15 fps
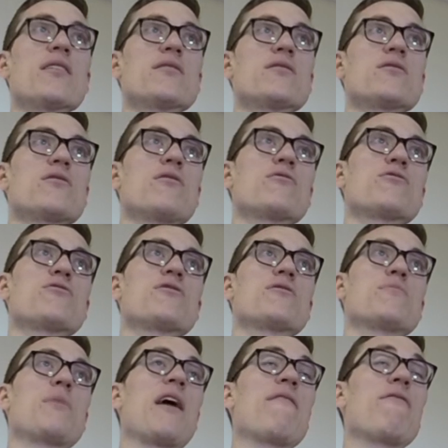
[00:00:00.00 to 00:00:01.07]
disclosures is
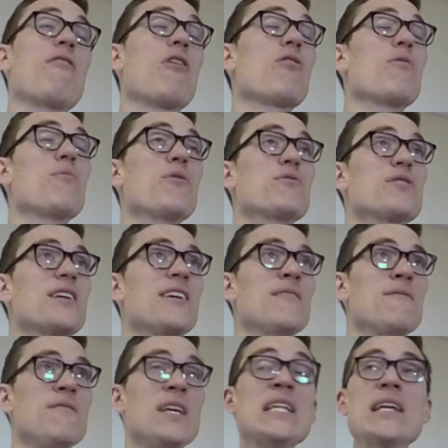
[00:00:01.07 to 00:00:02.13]
by far the most
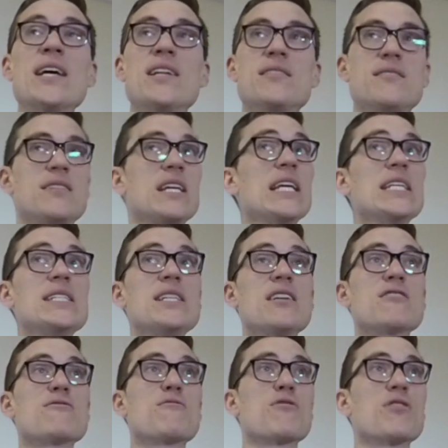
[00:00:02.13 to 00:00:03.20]
convenient. It's the
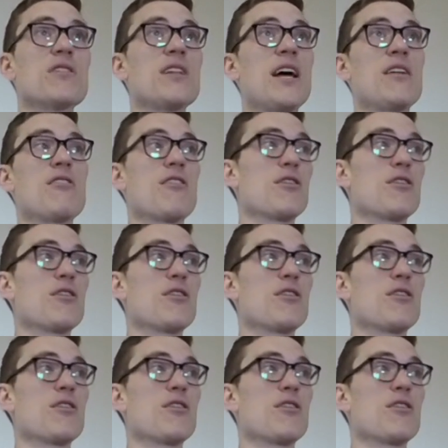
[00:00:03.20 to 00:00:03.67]
easiest for the lender.